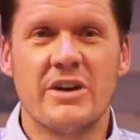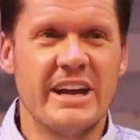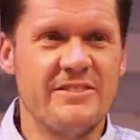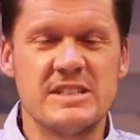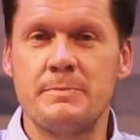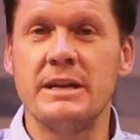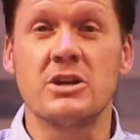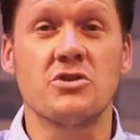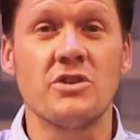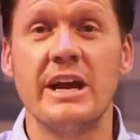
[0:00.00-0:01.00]
right? If it's been
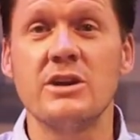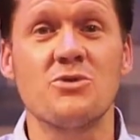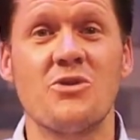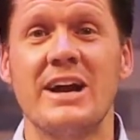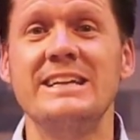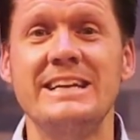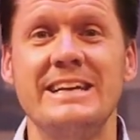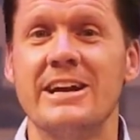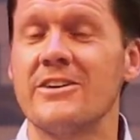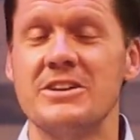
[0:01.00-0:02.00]
a great rainy
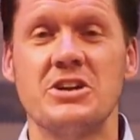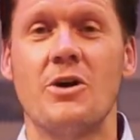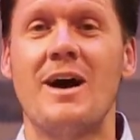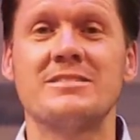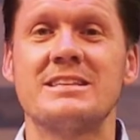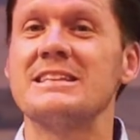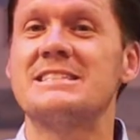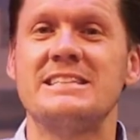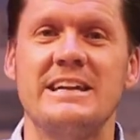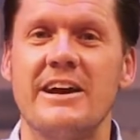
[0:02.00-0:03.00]
year and you go out to the
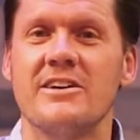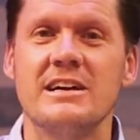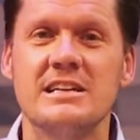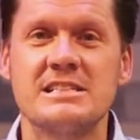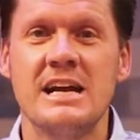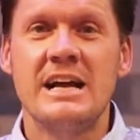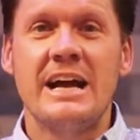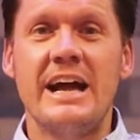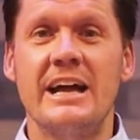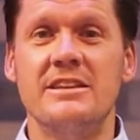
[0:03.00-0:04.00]
Sierras
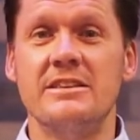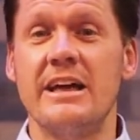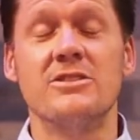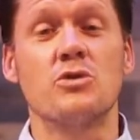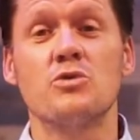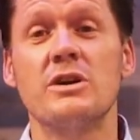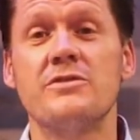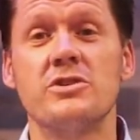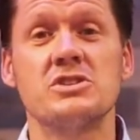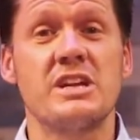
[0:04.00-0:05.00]
and the
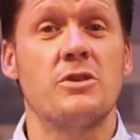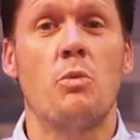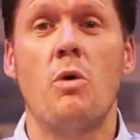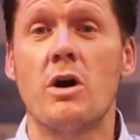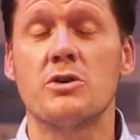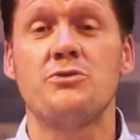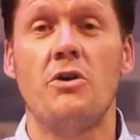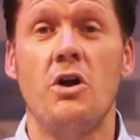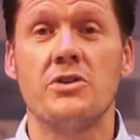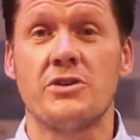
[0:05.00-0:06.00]
rivers and the
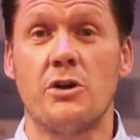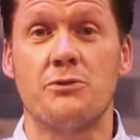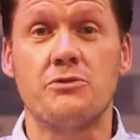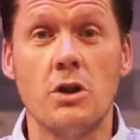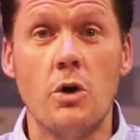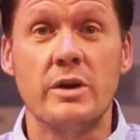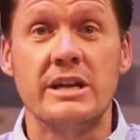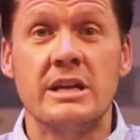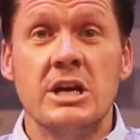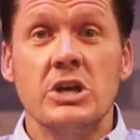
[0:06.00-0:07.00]
waterfalls are
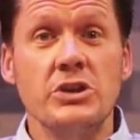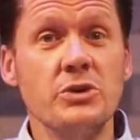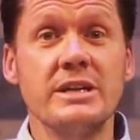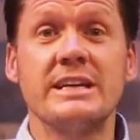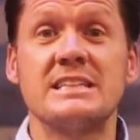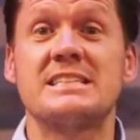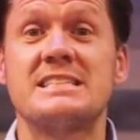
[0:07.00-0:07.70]
flowing, you can get a